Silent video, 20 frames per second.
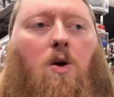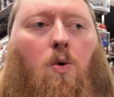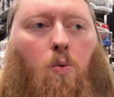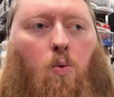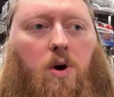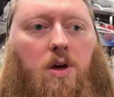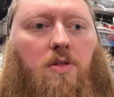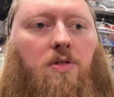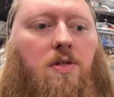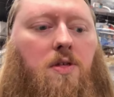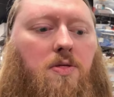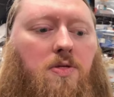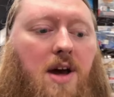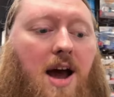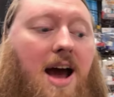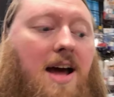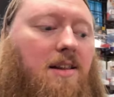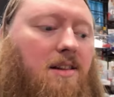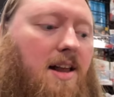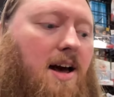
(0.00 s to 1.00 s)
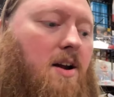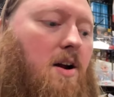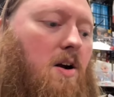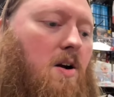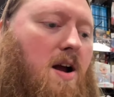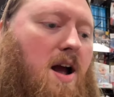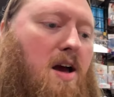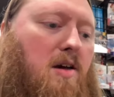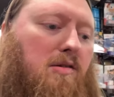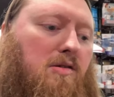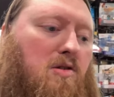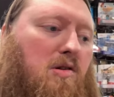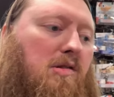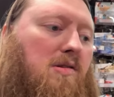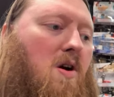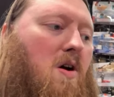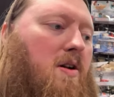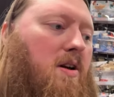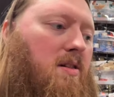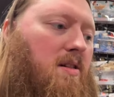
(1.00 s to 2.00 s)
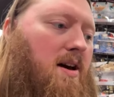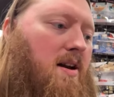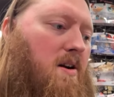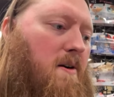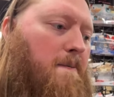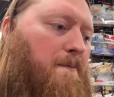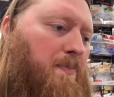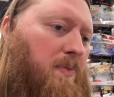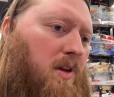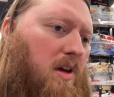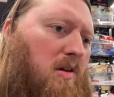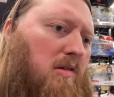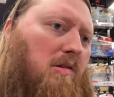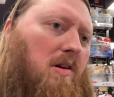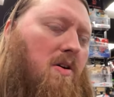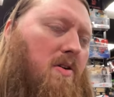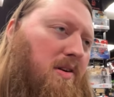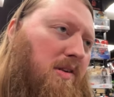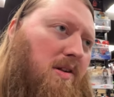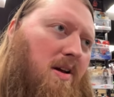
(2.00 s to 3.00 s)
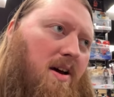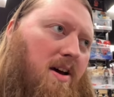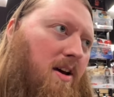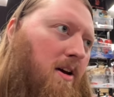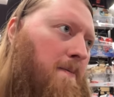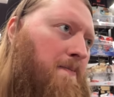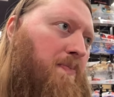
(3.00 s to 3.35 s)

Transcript: with that letter as your starting letter. So it's like,